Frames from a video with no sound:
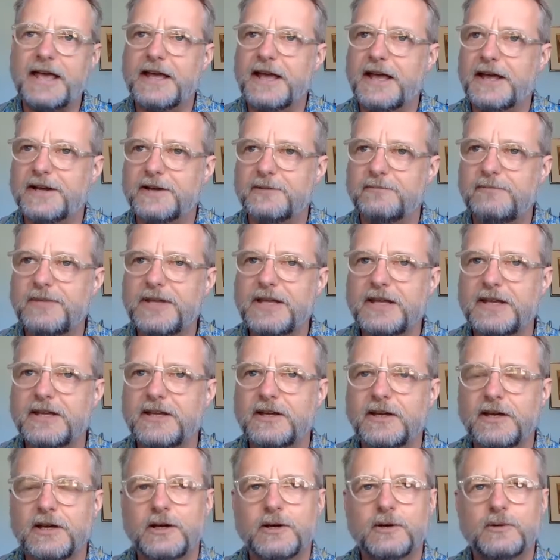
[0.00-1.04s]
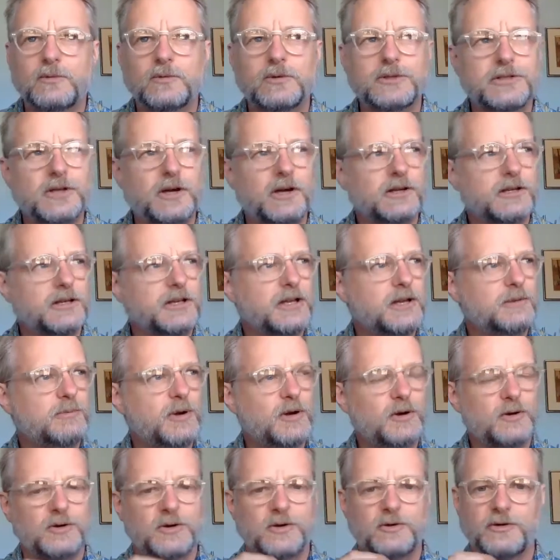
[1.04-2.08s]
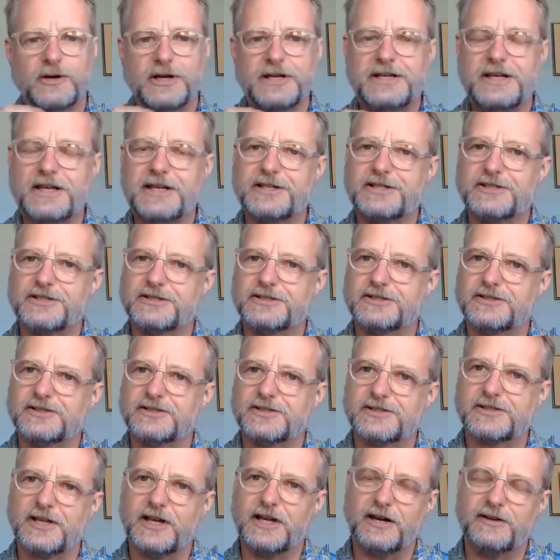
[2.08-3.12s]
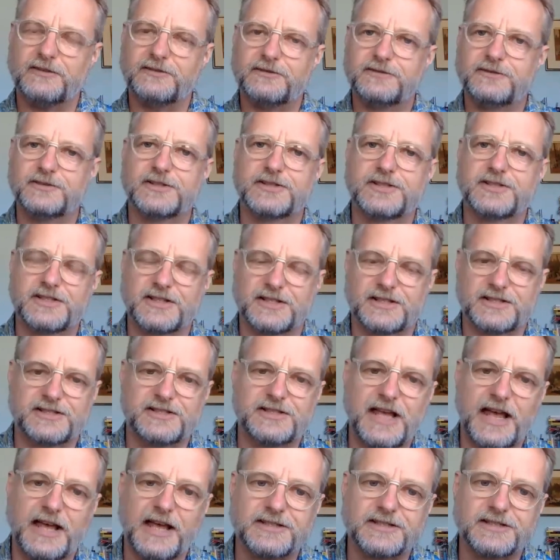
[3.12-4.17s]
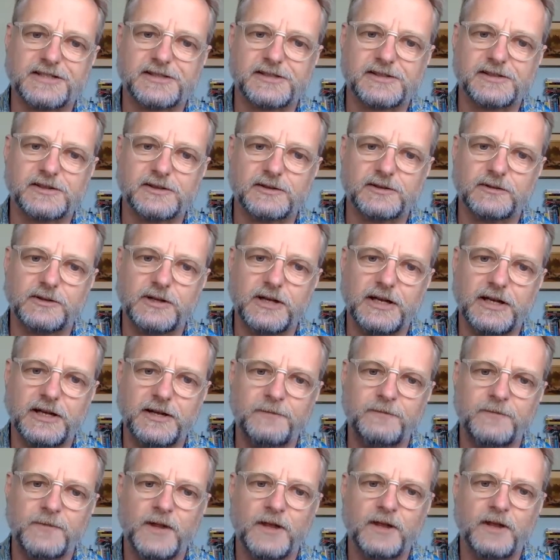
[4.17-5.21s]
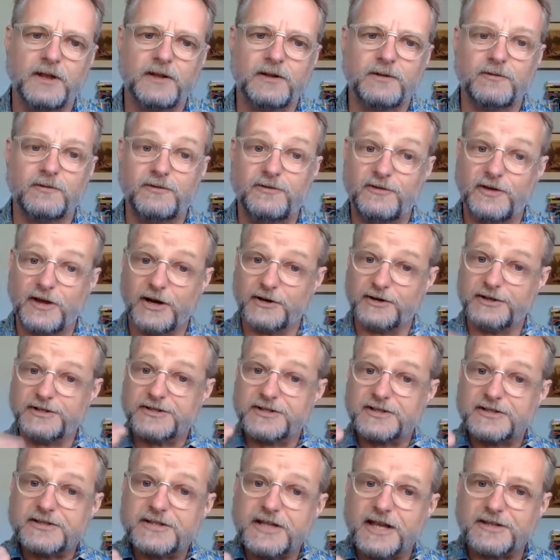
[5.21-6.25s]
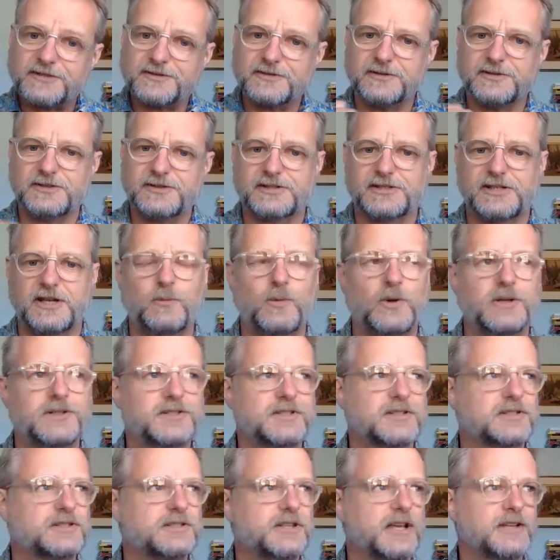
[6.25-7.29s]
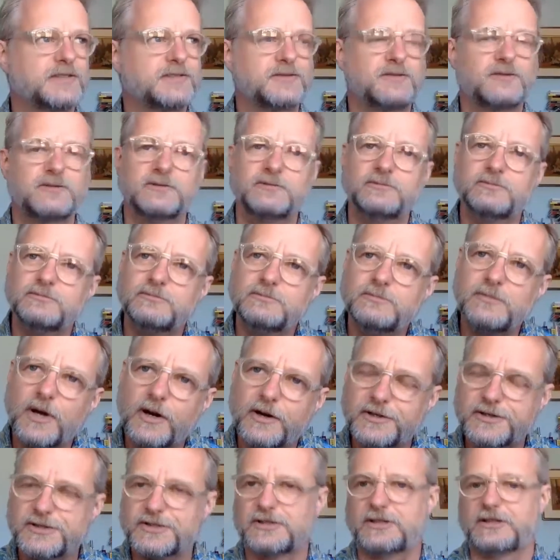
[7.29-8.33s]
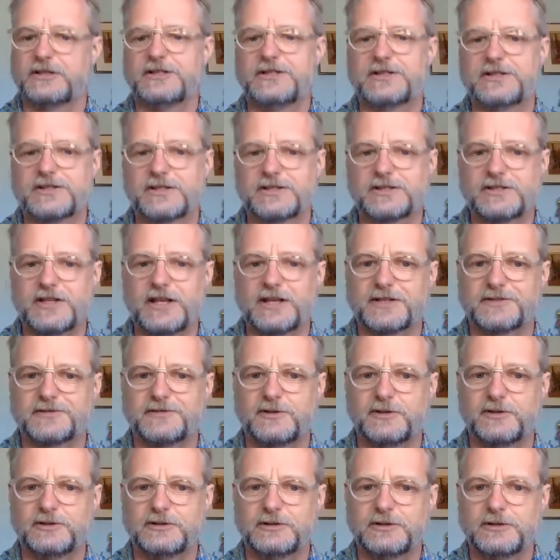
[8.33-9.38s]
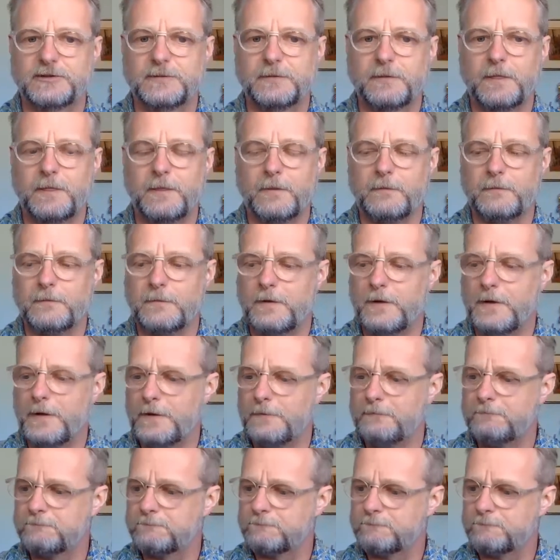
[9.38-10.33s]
and a B, we're talking about gradations of success, okay? Very successful, somewhat successful, marginally successful, okay?